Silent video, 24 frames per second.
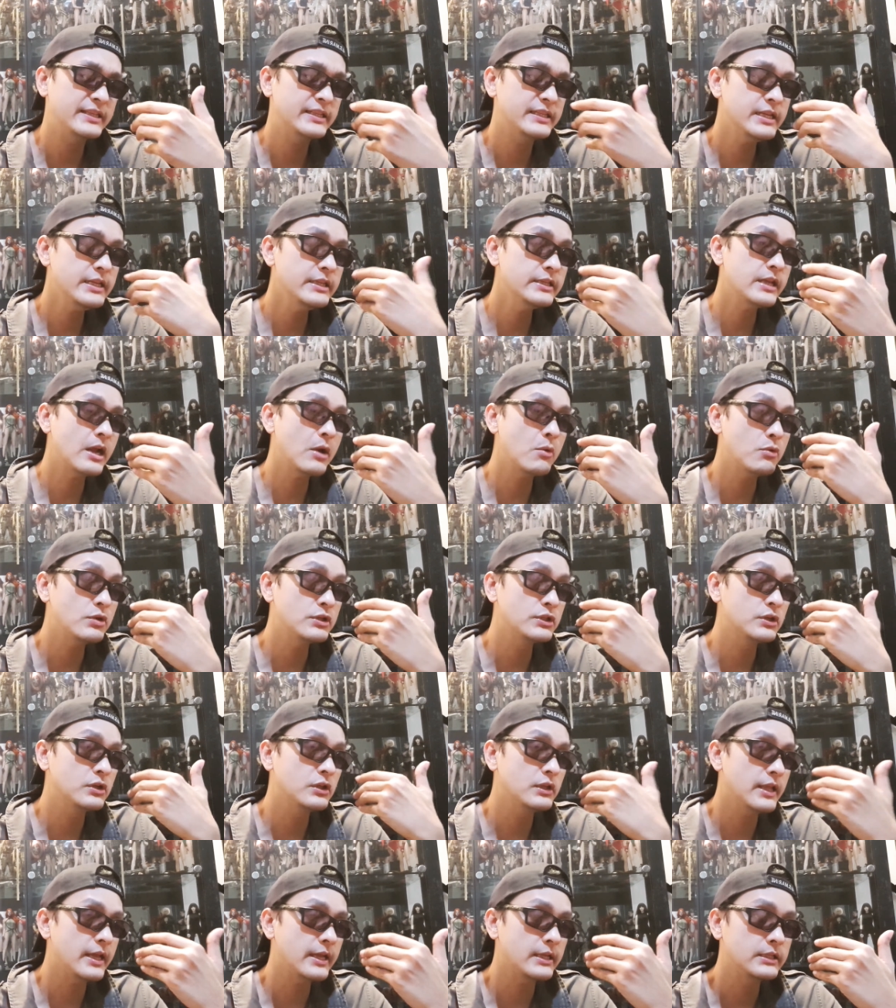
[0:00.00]
since I was
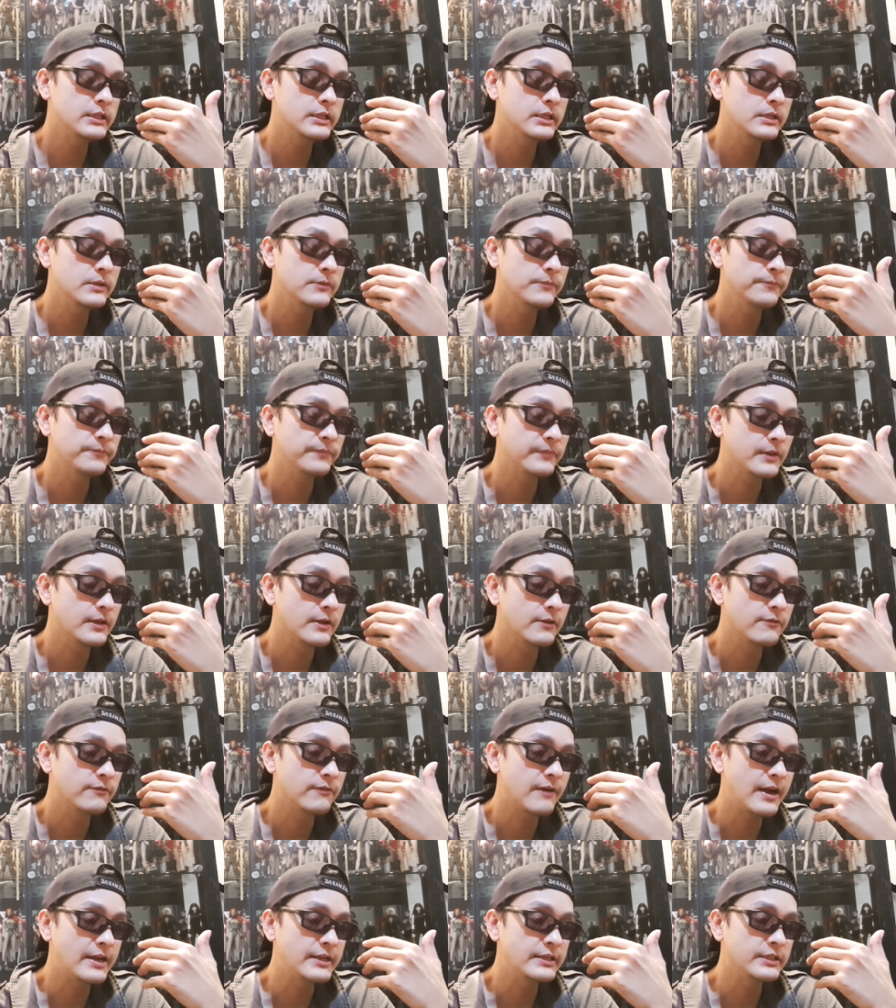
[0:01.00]
collecting
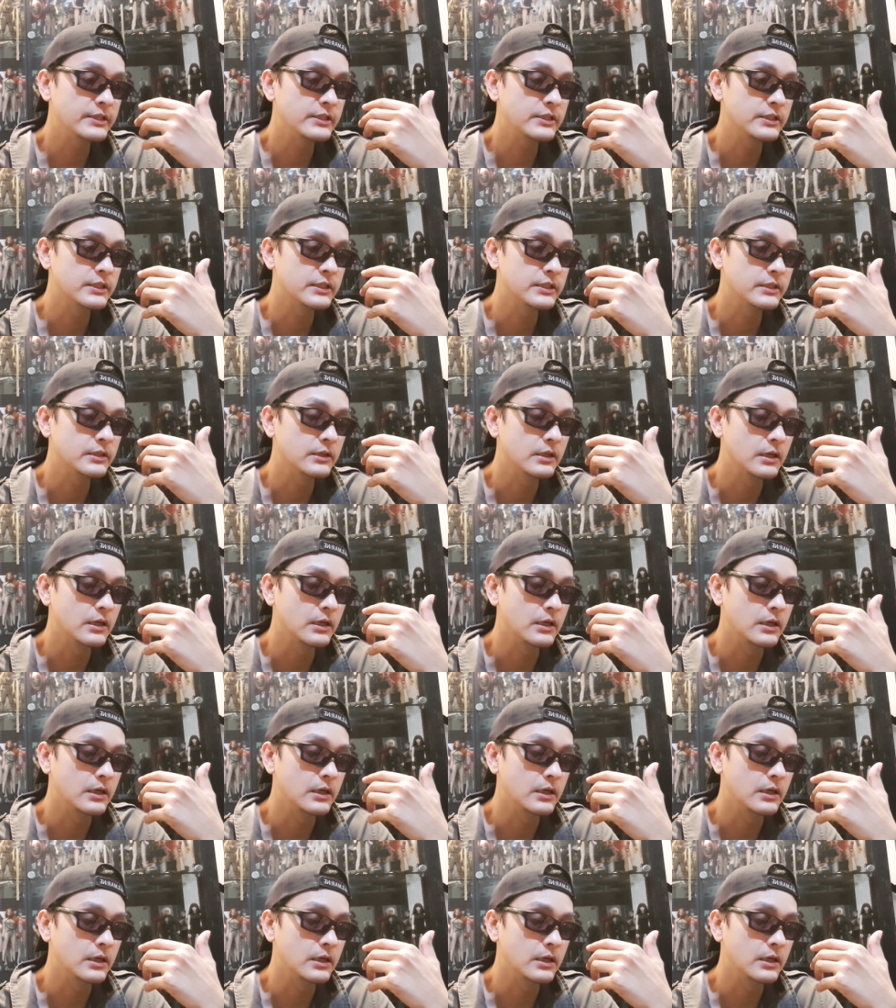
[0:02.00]
PHICEN's